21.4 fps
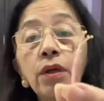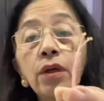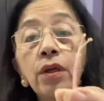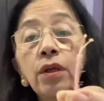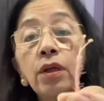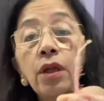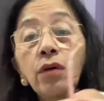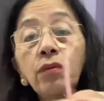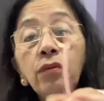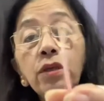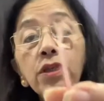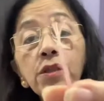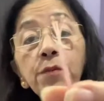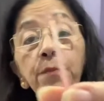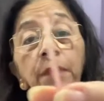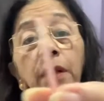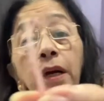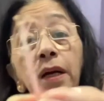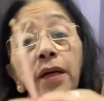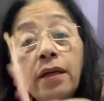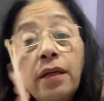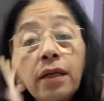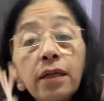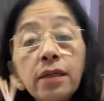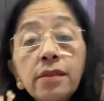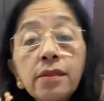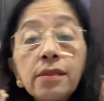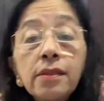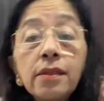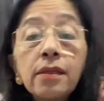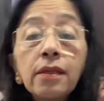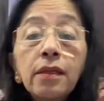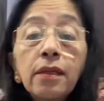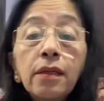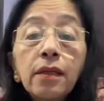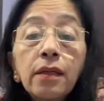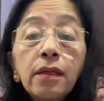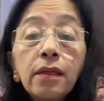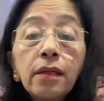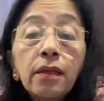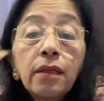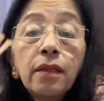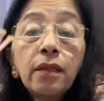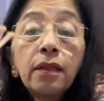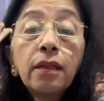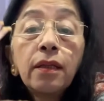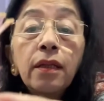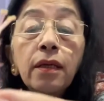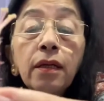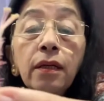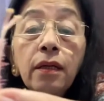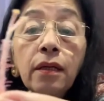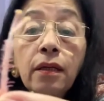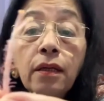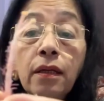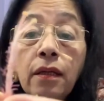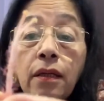Now this part is the